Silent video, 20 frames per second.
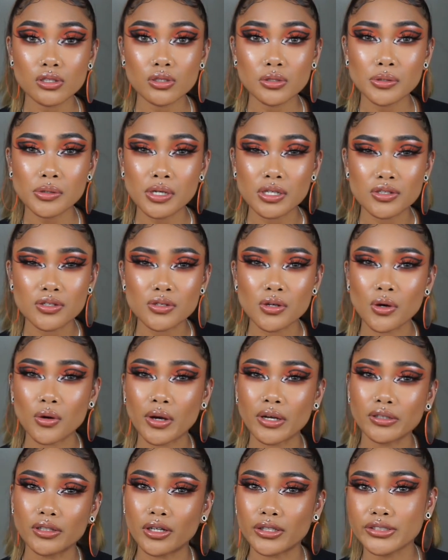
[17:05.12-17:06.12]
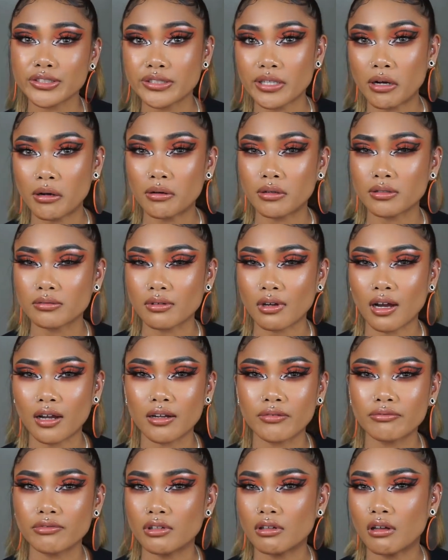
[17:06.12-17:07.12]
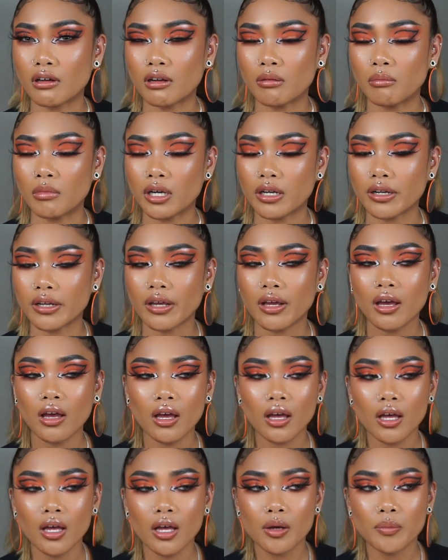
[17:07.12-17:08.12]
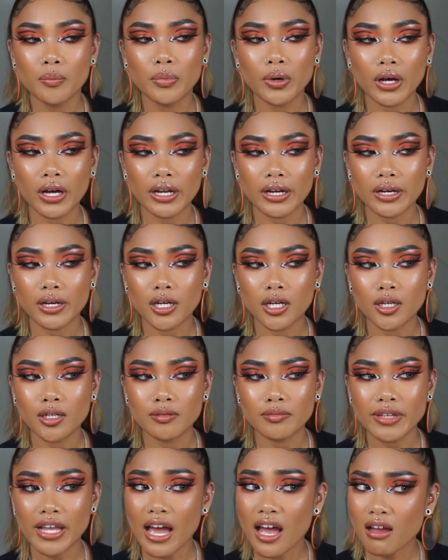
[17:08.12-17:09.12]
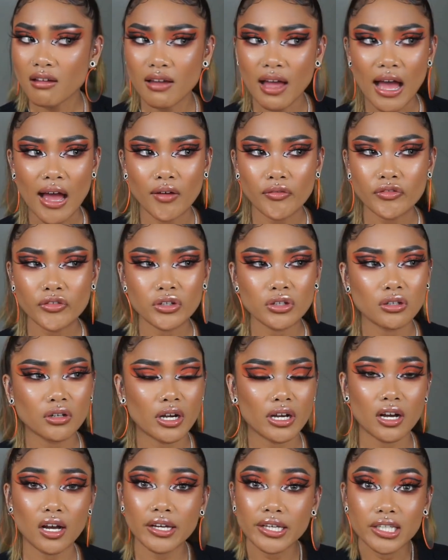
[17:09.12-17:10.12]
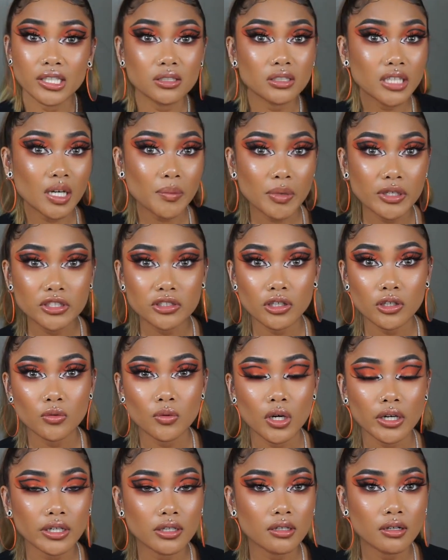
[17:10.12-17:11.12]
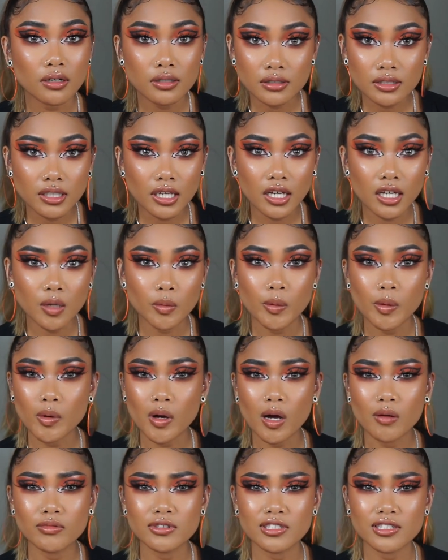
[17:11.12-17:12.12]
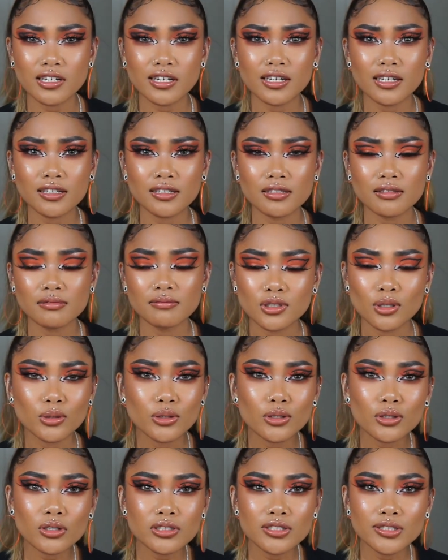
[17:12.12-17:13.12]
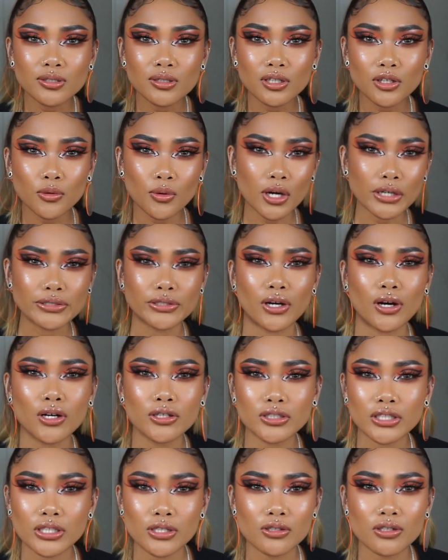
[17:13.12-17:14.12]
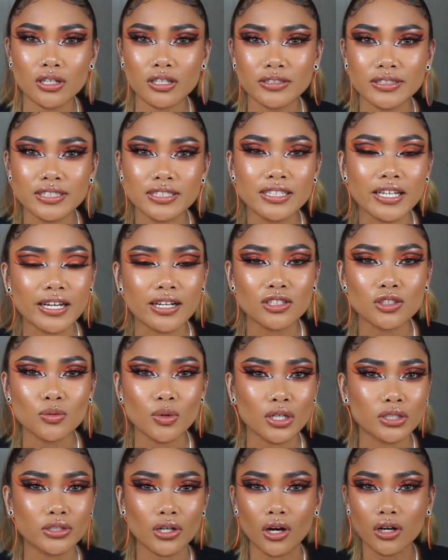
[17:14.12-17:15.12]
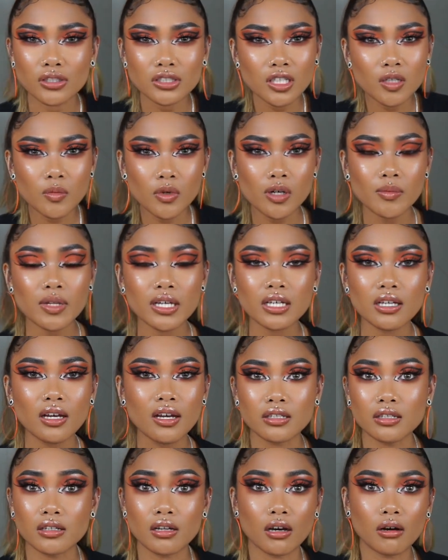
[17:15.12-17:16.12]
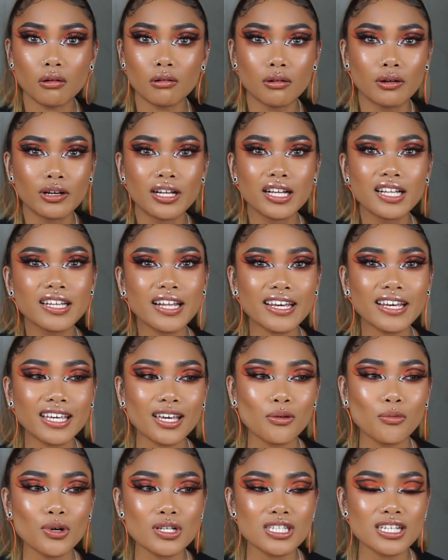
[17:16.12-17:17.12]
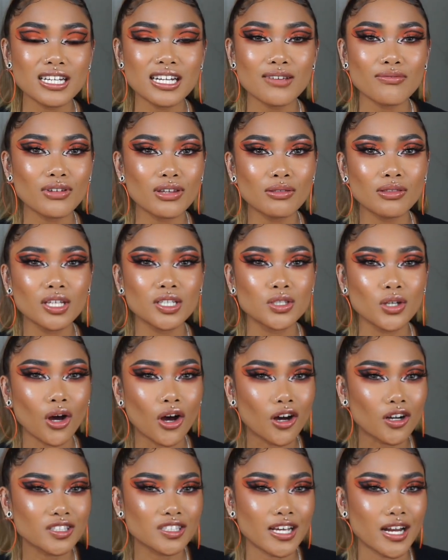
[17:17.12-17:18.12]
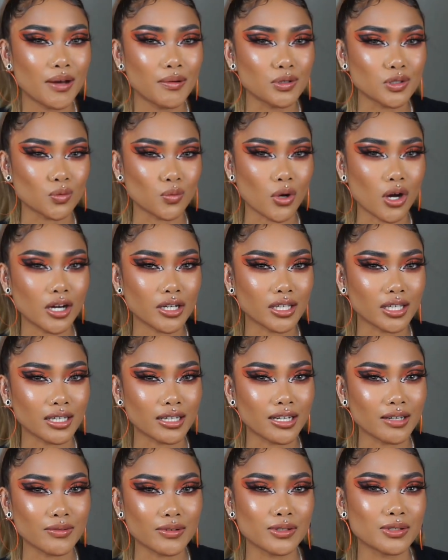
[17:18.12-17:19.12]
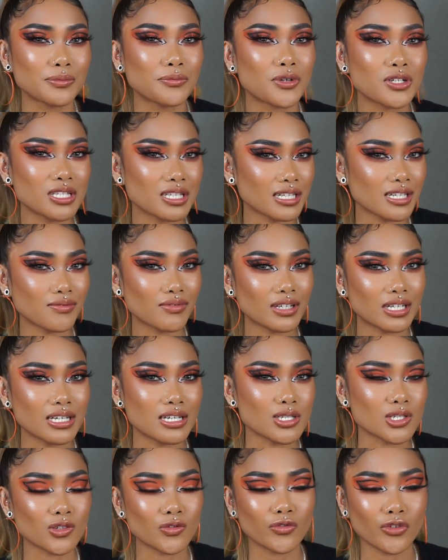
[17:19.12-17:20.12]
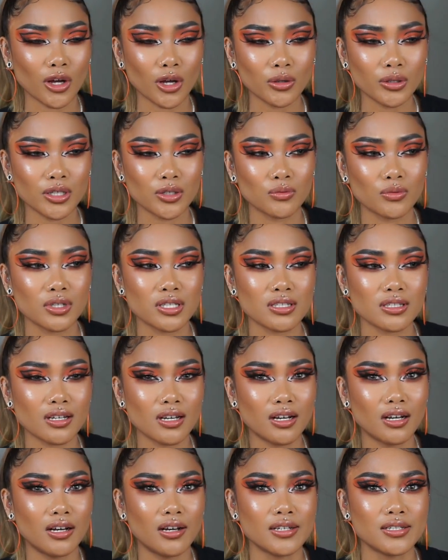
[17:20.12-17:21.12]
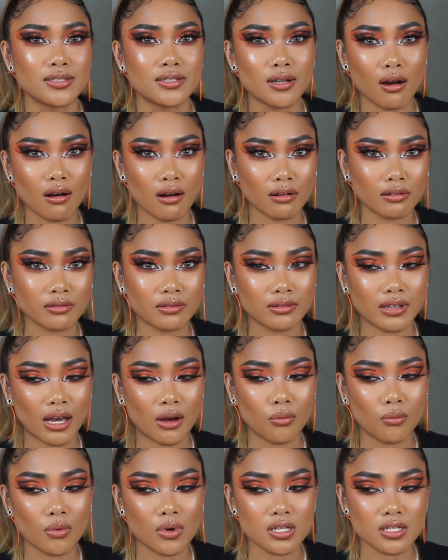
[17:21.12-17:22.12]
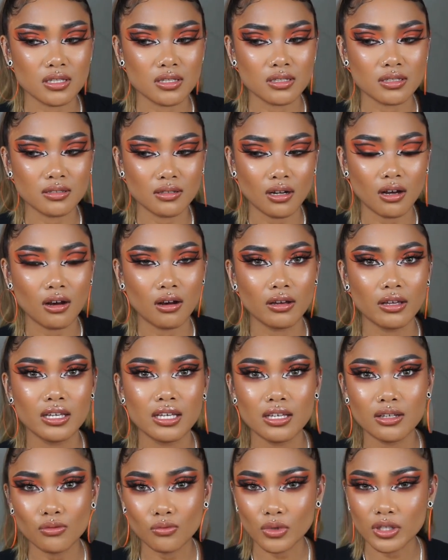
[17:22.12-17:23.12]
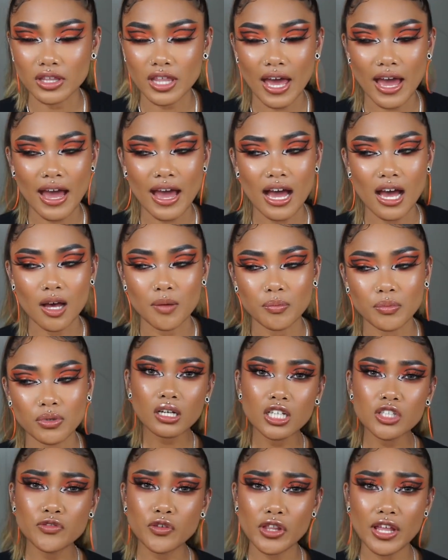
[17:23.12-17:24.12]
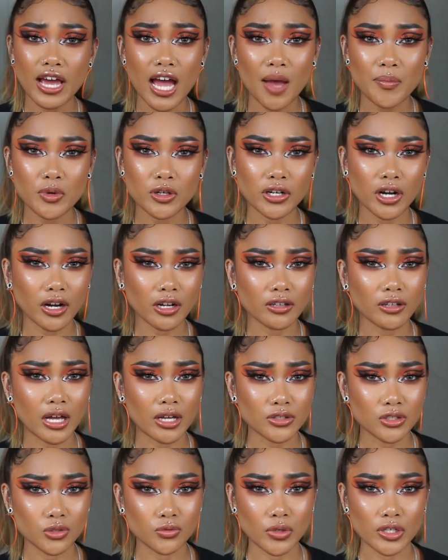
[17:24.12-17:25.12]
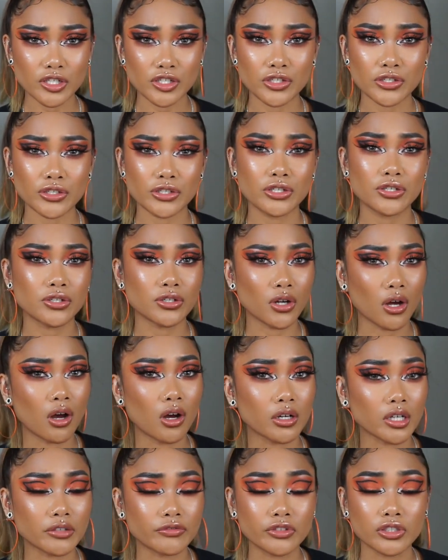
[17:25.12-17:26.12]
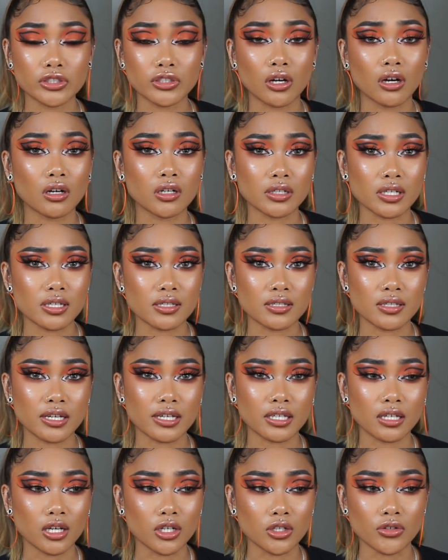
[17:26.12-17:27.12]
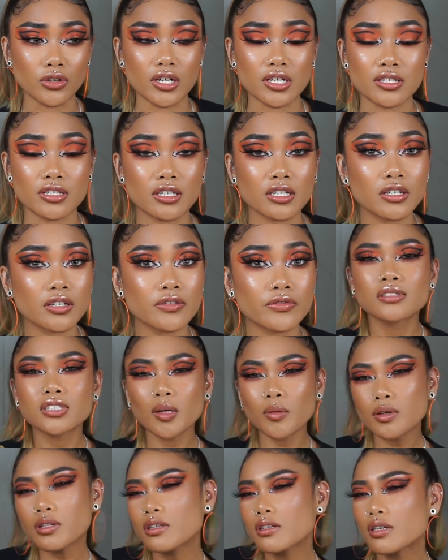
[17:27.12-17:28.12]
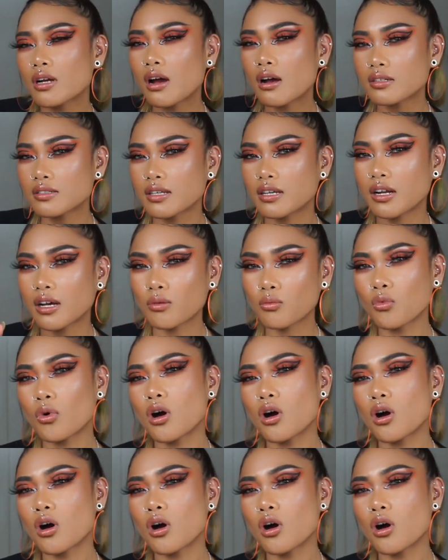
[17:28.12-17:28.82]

two, and so I lost out on kind of a lot of money. But um, yeah, after I got healed up, I started walking dogs again, and my mom was like, so you're still gonna walk dogs? Like, you're not scared to walk dogs anymore? I'm like, no. Like, it wasn't even the dogs that I was walking. It wasn't even his fault. It was a dog that wasn't in with the app. Because for the app, you're not allowed to register your dog if your dog is like aggressive. Some of the dogs that I